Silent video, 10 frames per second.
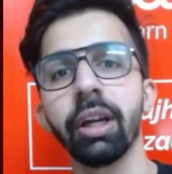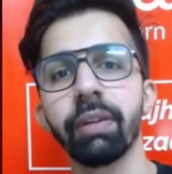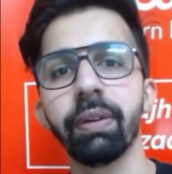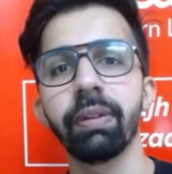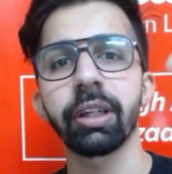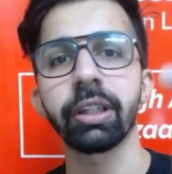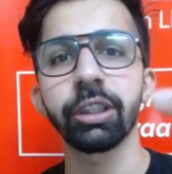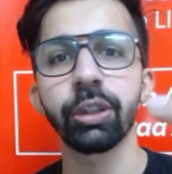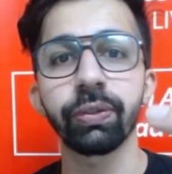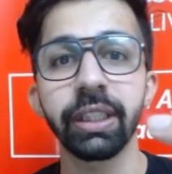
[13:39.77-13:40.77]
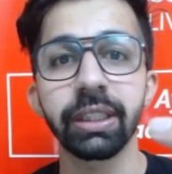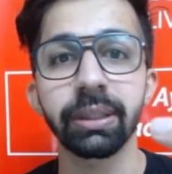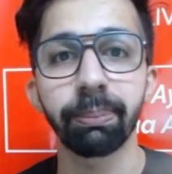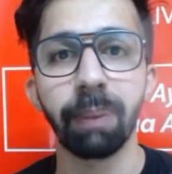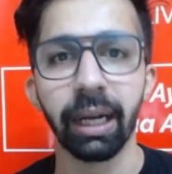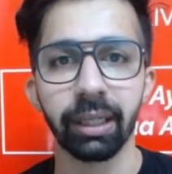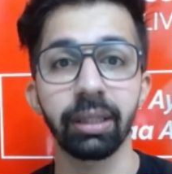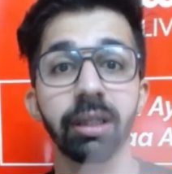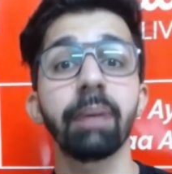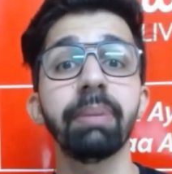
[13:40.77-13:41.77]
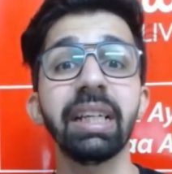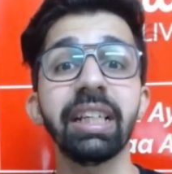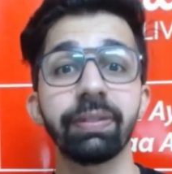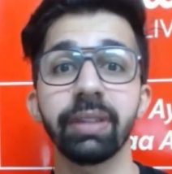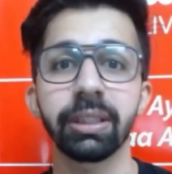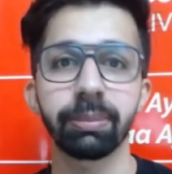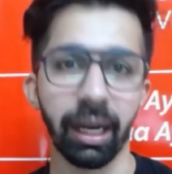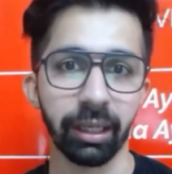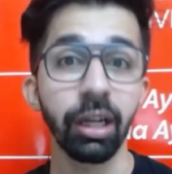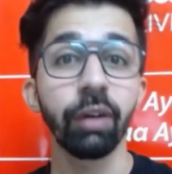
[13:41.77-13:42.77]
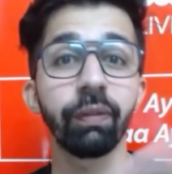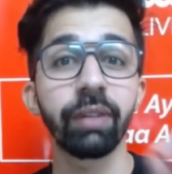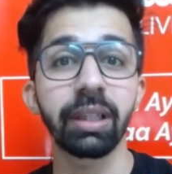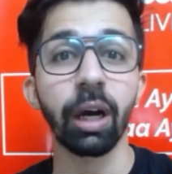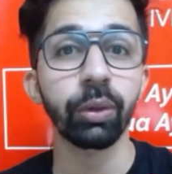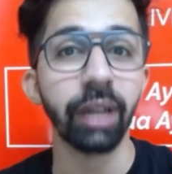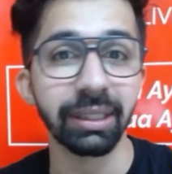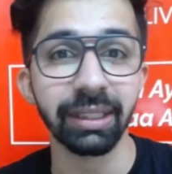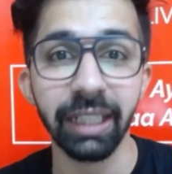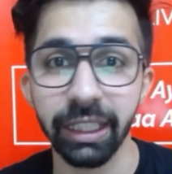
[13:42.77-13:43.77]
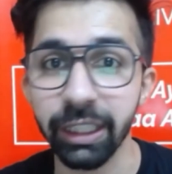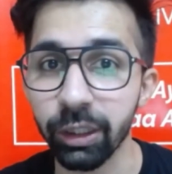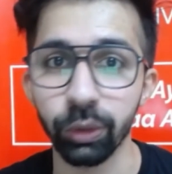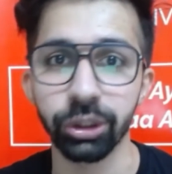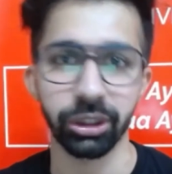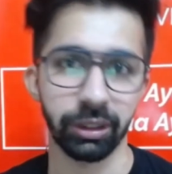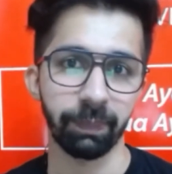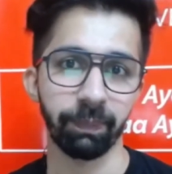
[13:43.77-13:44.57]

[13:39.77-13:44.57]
we will return your fees back, complete fees back, without asking any question.